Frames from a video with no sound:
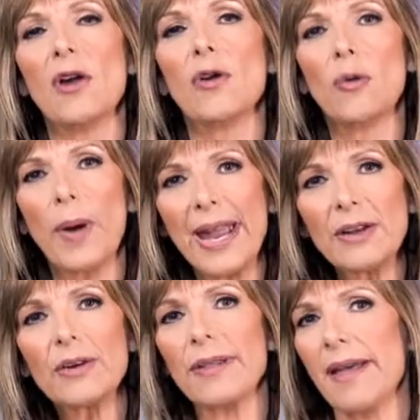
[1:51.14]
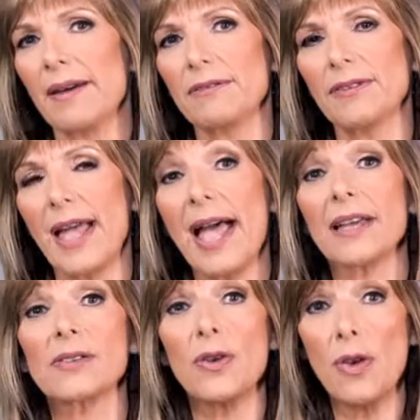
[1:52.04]
Greater love
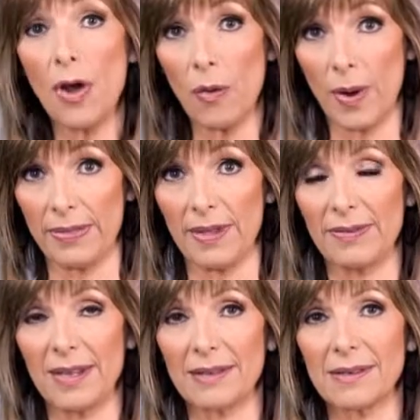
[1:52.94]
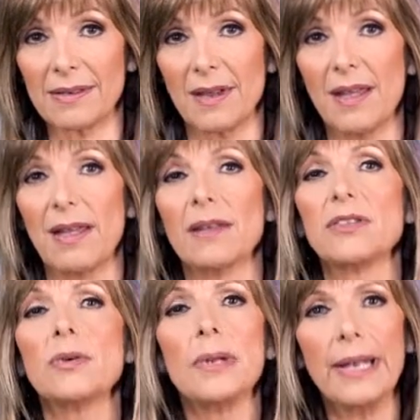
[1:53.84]
has no one than this
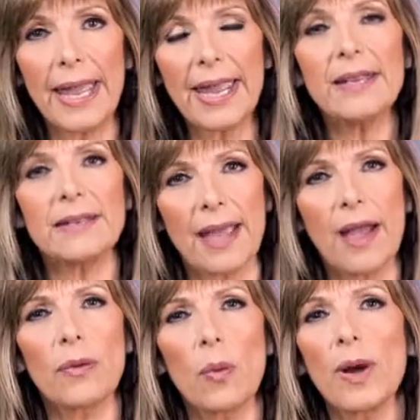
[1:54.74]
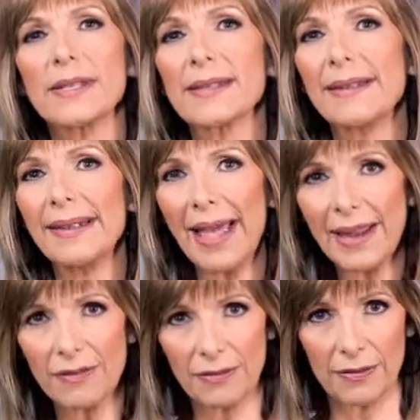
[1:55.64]
to lay down one's
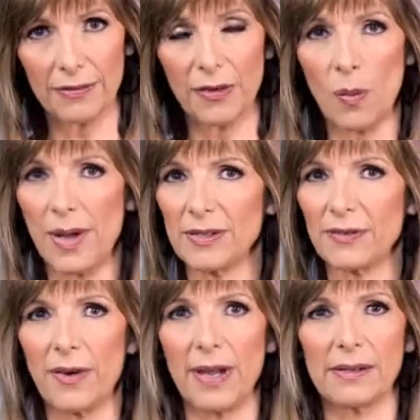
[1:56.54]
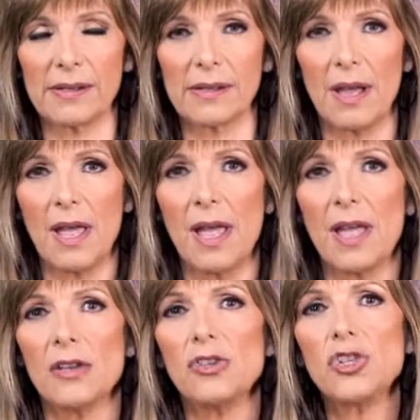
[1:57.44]
life for one's friends.
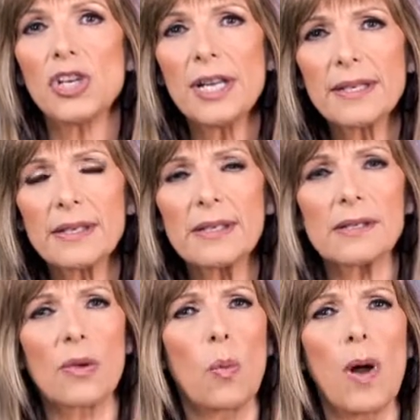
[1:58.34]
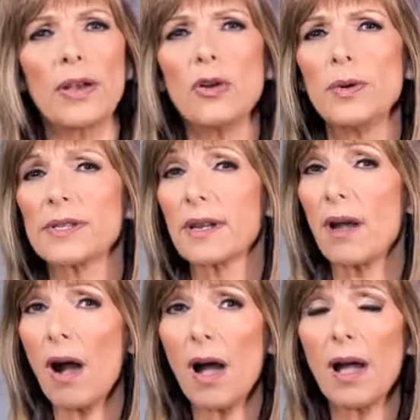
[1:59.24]
Jesus, the one who is
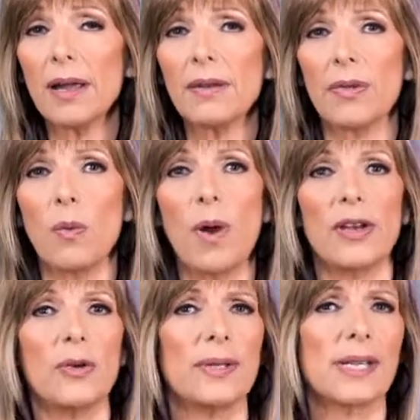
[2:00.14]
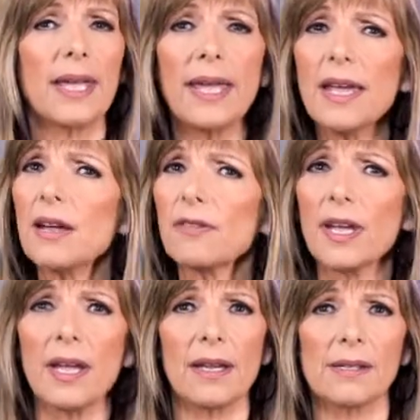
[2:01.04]
God, the one who is King of
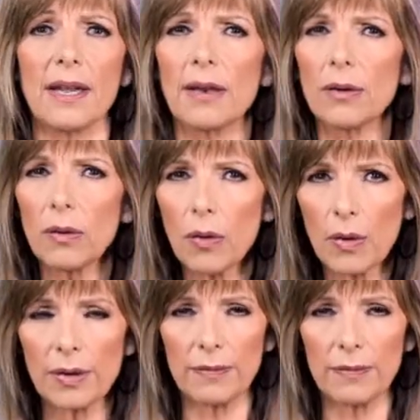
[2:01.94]
kings and Lord